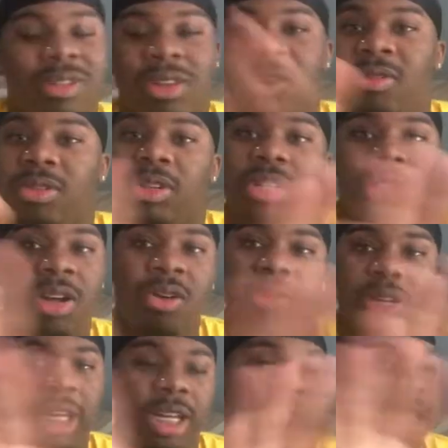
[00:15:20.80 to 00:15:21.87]

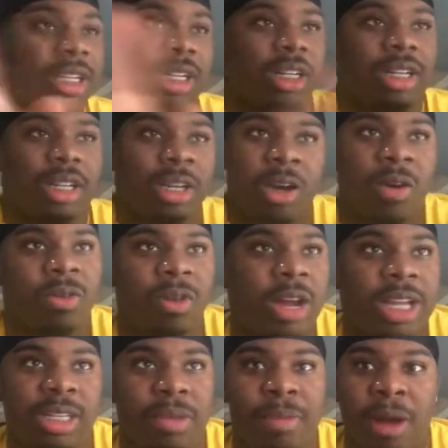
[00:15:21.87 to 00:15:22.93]
Don't go
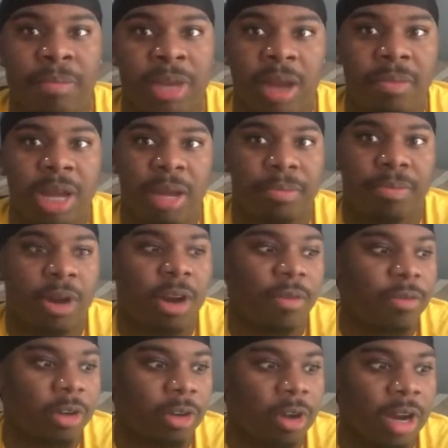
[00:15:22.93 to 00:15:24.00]
crazy about me. I'm not
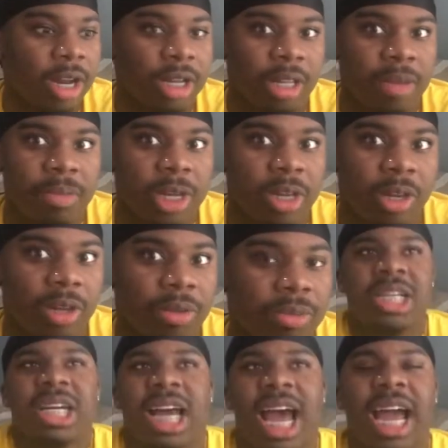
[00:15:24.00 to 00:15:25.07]
perfect, all right? Leave me alone.
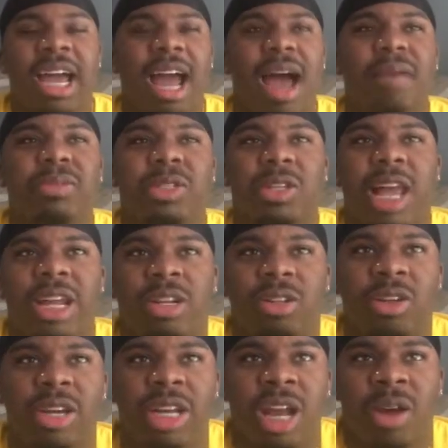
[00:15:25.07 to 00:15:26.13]
I was like
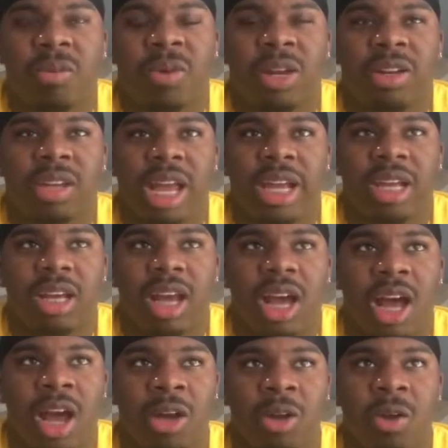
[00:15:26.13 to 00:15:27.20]
looking at one of like
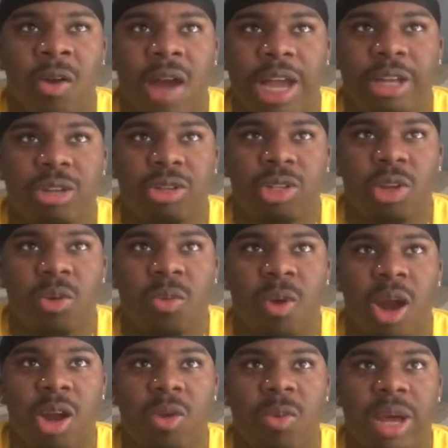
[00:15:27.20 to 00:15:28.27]
a girl I used to
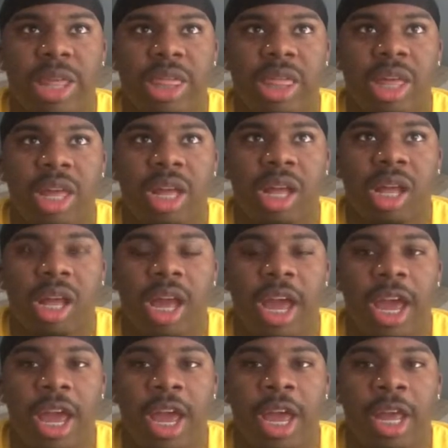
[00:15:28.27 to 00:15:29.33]
work with,
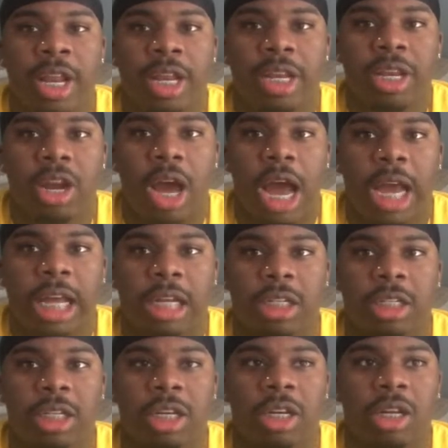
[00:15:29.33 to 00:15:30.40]
and you know, I got to
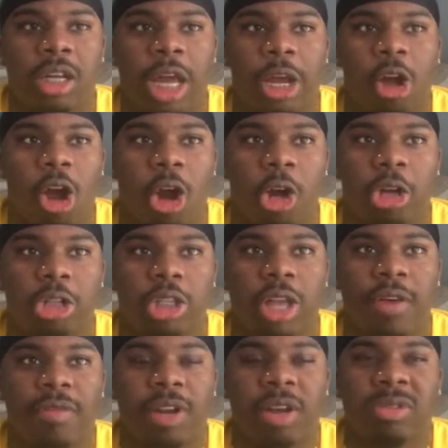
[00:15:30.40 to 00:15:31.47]
see like her
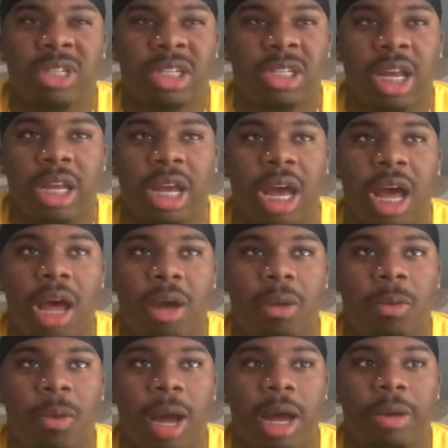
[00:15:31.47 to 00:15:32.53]
stuff, and I was just like, oh
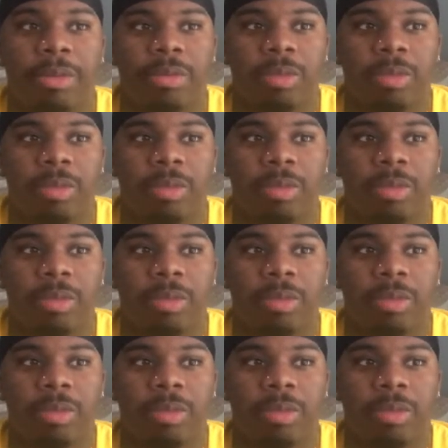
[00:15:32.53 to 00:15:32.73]
wow,